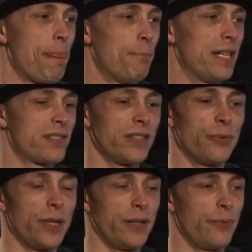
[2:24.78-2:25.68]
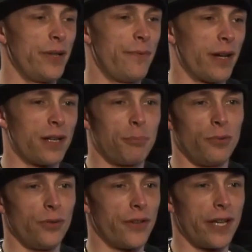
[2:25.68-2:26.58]
Basically, we've had a
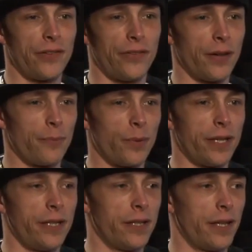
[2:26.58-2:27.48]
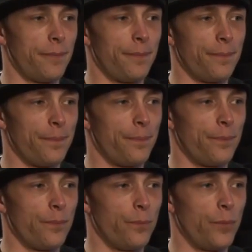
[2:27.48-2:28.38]
couple nights that
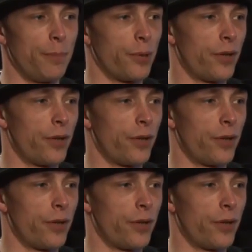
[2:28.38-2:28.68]
we put